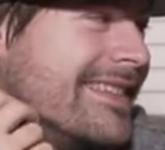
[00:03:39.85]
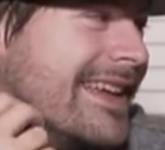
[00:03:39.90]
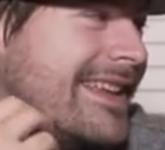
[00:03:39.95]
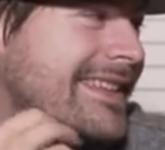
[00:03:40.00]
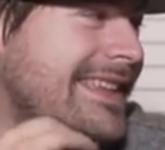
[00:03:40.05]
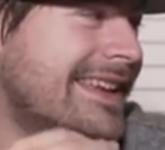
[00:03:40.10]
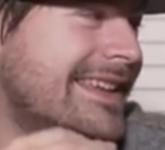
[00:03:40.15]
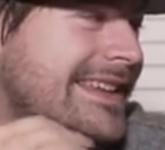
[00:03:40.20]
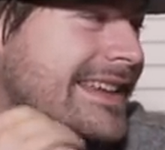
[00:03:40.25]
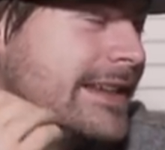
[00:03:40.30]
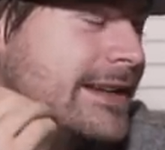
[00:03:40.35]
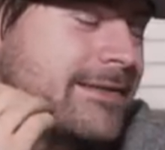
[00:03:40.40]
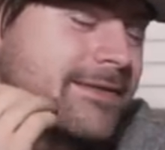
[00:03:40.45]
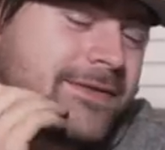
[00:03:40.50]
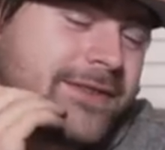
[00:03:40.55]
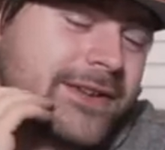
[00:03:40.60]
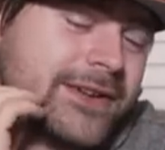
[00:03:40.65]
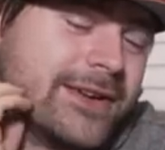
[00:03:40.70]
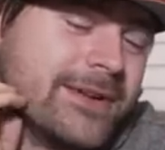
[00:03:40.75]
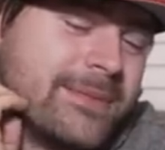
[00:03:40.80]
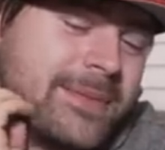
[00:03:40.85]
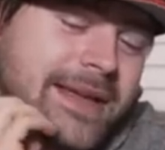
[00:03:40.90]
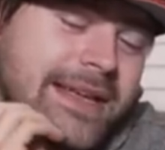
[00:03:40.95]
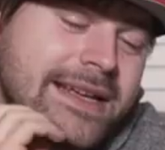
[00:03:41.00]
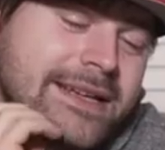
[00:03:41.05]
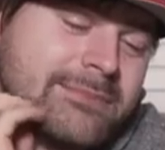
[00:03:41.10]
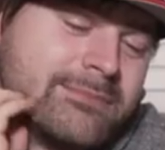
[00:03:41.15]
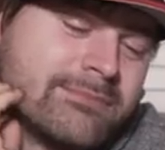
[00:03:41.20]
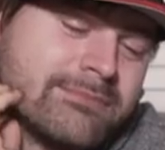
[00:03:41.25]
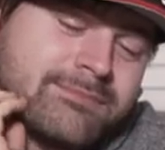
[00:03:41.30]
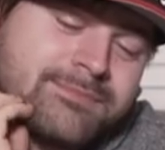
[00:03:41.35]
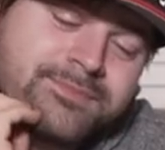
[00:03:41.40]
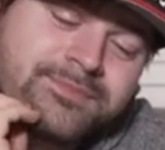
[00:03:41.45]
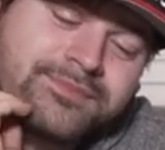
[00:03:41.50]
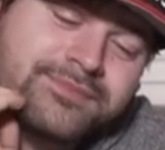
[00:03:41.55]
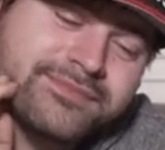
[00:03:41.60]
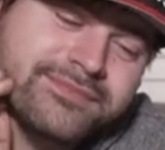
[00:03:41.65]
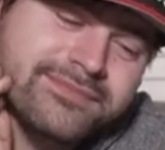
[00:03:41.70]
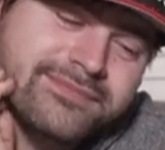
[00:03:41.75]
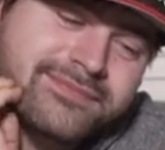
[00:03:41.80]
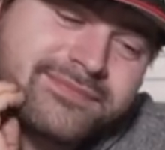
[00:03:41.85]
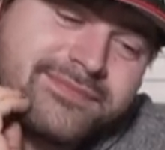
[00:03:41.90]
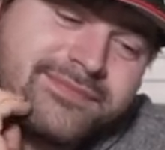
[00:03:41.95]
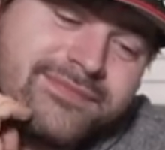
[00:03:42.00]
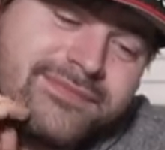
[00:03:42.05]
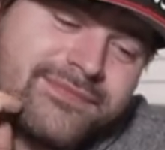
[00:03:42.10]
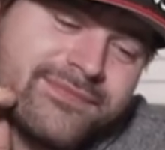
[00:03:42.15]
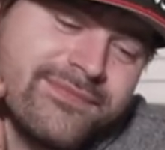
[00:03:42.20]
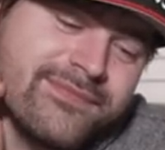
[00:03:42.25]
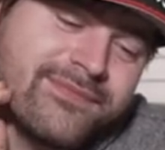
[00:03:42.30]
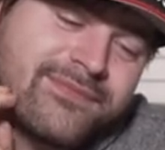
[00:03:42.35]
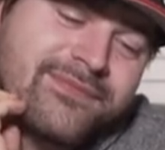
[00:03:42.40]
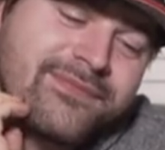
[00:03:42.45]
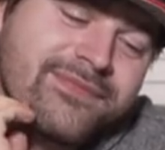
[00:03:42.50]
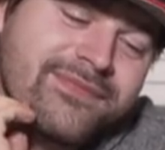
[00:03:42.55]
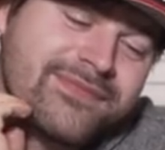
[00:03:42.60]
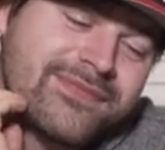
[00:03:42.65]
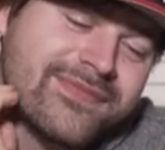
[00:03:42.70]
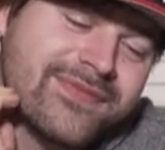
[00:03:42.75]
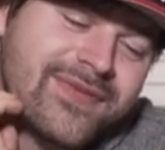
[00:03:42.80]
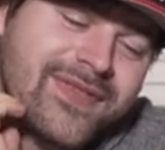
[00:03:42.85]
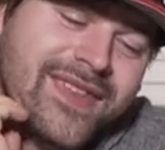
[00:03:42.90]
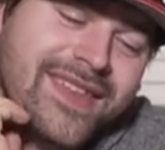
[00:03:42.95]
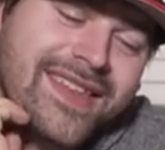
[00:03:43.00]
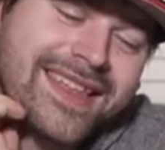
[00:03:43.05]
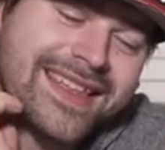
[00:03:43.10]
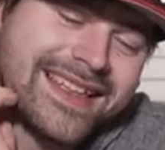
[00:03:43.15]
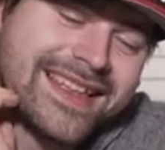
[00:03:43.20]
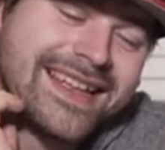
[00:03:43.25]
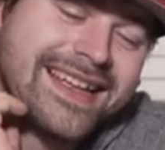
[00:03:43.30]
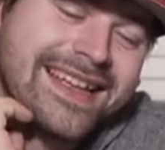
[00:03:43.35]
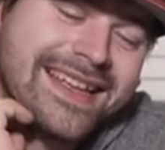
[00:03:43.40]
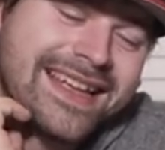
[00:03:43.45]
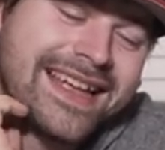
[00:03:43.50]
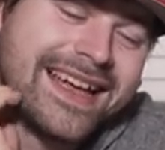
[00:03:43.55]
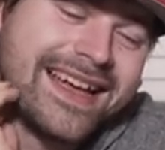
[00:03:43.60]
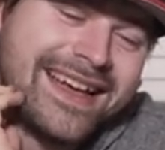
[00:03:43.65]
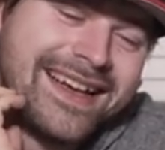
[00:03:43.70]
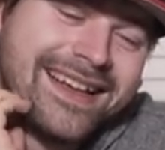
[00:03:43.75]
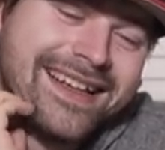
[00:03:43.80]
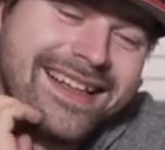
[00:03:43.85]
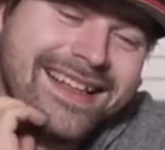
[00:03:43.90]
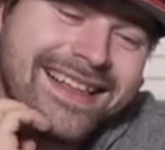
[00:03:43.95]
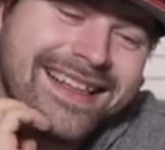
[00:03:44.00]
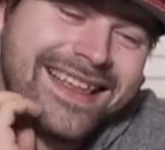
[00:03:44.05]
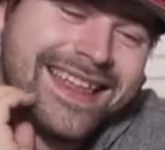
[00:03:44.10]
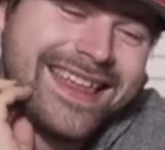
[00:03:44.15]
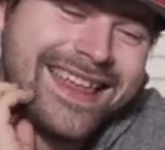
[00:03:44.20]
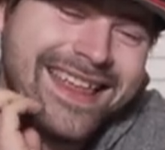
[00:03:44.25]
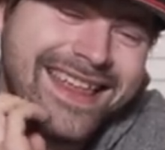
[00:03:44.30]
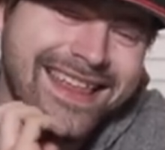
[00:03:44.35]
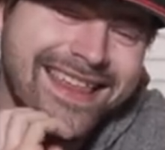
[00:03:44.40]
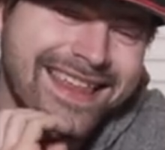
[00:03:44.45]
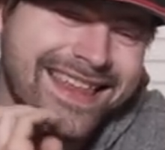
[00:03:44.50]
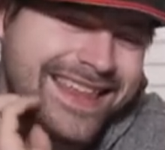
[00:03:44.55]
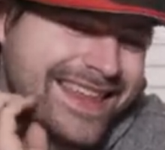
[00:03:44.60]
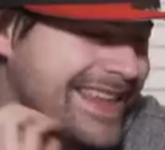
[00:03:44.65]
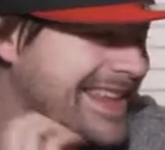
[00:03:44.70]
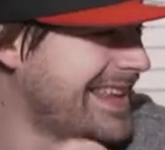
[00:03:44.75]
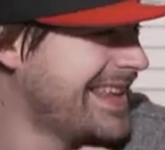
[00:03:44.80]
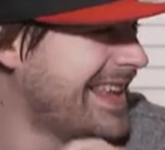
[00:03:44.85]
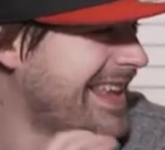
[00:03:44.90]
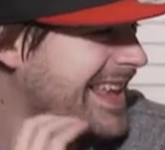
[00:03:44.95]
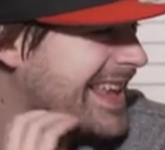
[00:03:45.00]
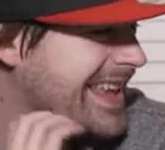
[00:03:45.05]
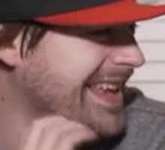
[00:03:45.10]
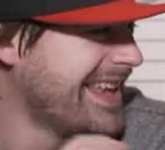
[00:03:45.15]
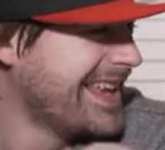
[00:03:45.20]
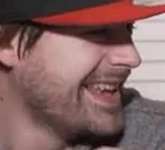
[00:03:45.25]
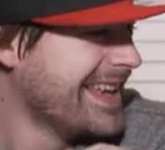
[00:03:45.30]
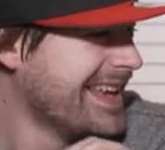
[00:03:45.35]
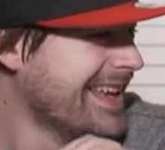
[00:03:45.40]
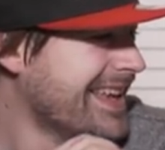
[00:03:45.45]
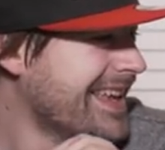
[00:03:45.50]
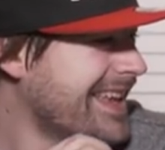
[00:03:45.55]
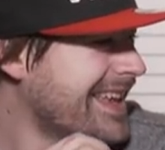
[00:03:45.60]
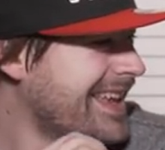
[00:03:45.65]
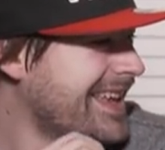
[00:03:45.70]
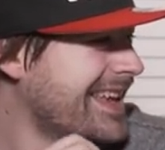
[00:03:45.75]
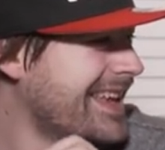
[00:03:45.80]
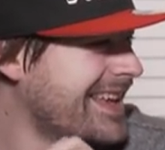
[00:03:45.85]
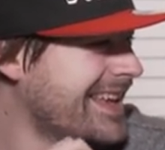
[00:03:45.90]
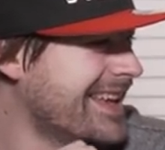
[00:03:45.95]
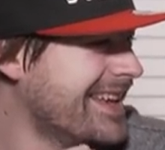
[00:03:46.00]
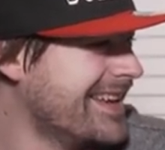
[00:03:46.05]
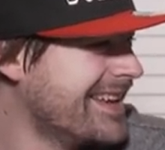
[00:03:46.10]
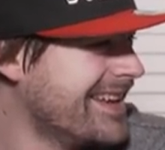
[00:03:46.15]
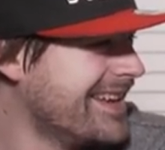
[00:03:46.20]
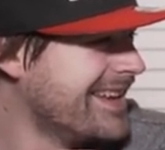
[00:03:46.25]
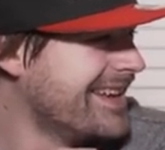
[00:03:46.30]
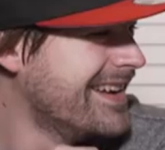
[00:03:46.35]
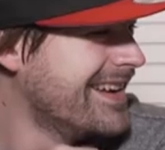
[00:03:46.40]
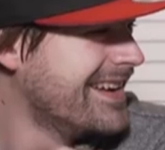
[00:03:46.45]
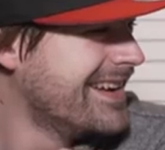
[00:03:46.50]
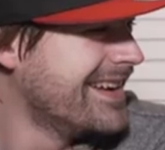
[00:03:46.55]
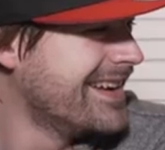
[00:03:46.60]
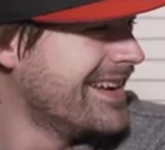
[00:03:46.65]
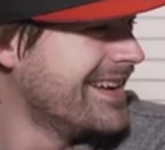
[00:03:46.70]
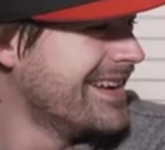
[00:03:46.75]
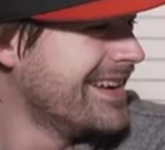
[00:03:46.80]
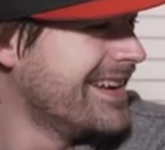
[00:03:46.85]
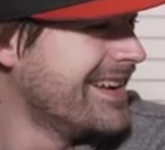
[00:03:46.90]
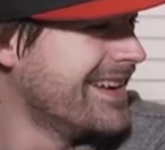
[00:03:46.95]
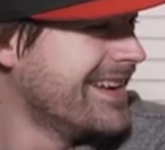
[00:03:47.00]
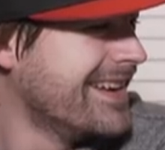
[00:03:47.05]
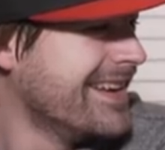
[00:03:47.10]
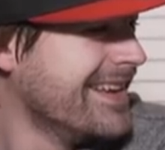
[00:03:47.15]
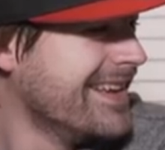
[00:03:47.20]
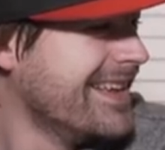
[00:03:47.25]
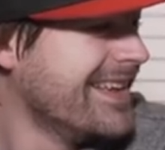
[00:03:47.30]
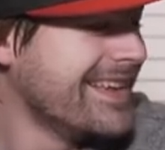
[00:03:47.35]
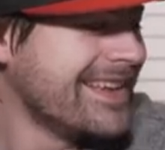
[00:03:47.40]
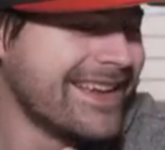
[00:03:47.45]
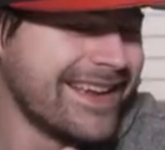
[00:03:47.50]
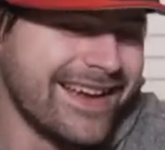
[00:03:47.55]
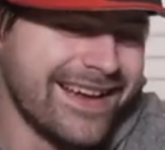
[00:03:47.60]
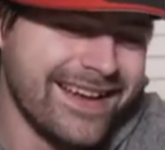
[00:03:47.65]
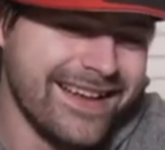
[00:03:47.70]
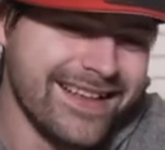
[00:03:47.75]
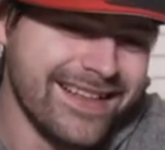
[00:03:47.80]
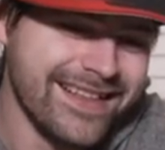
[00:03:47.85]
(silent)